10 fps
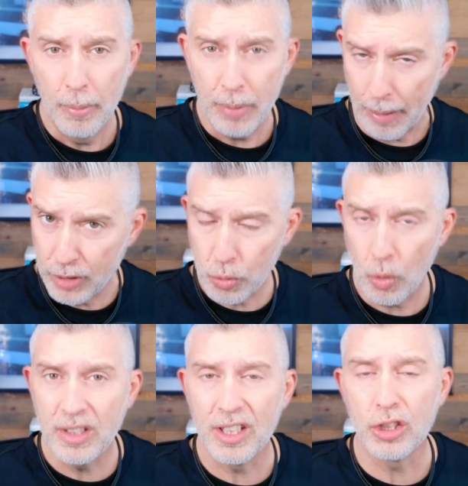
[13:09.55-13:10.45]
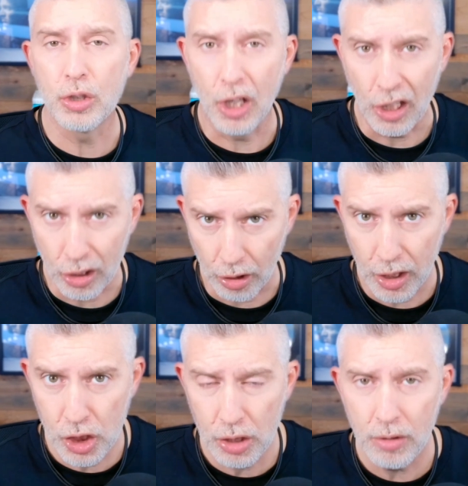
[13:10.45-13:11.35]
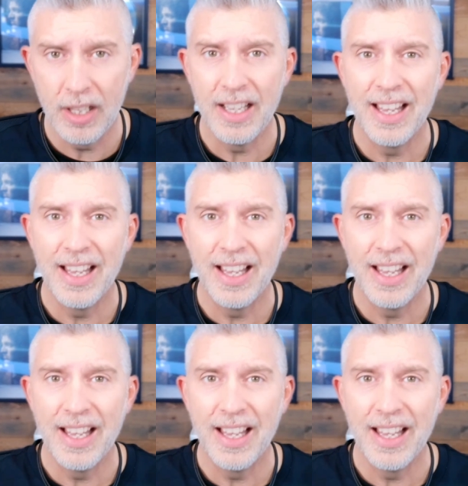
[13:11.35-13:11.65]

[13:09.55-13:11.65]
but I'm just wanting to encourage you